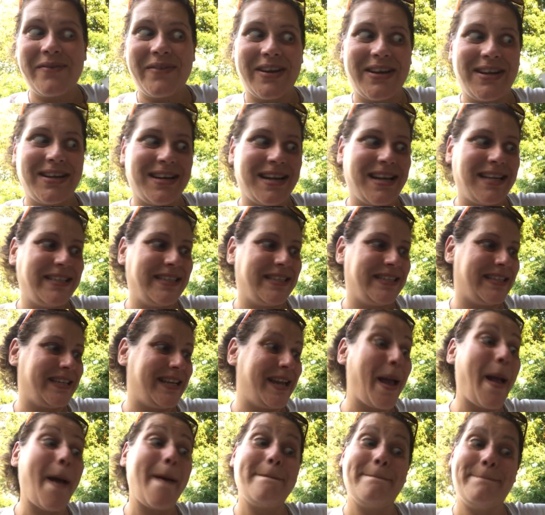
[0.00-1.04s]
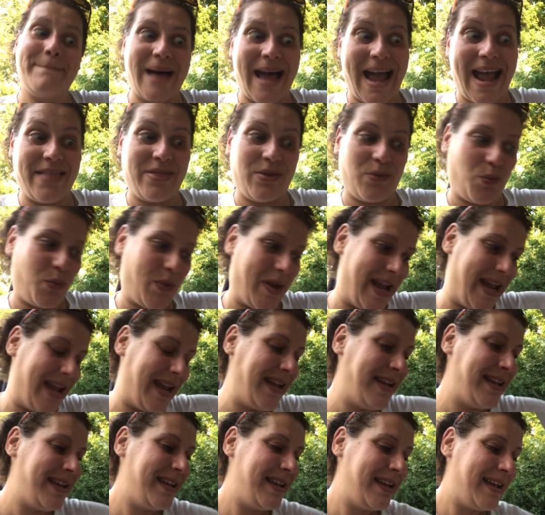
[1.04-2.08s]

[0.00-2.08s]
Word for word: very nicely, by the way.